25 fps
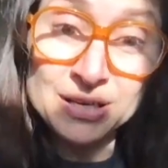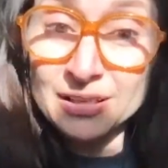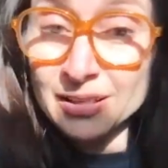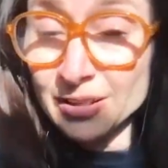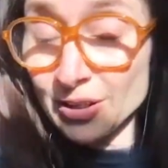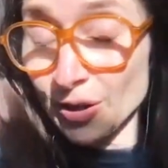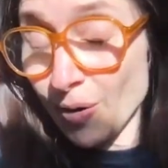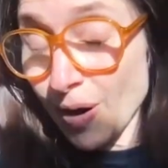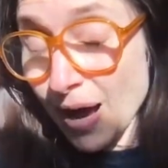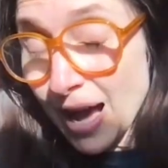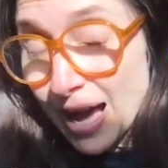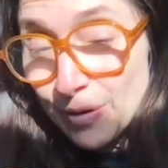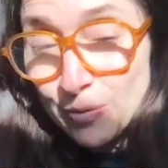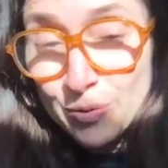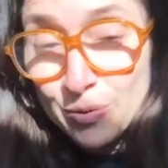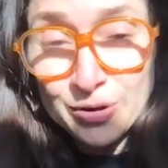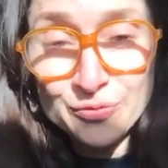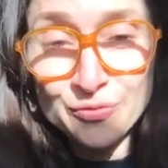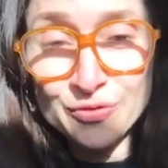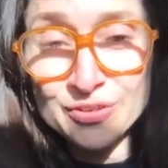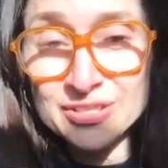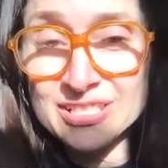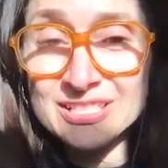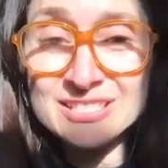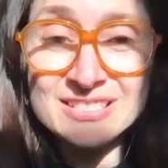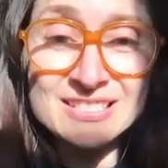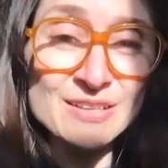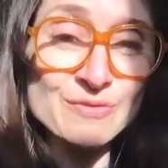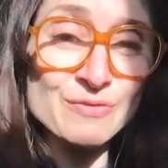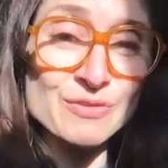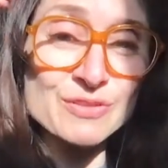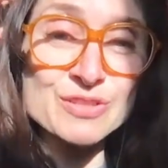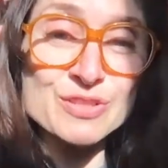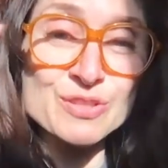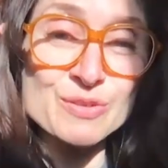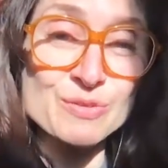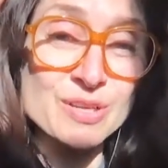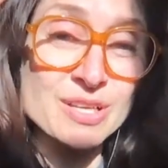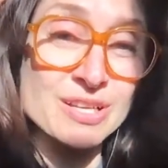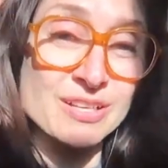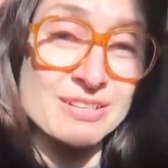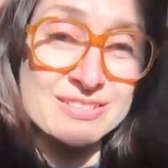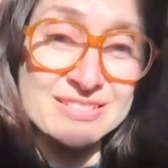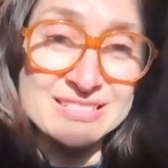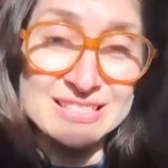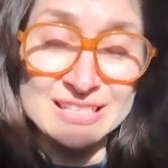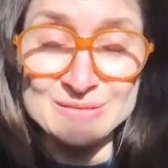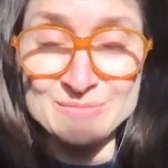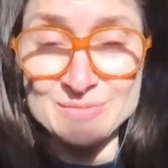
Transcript: And, you know, I worked for Disney for 2 years.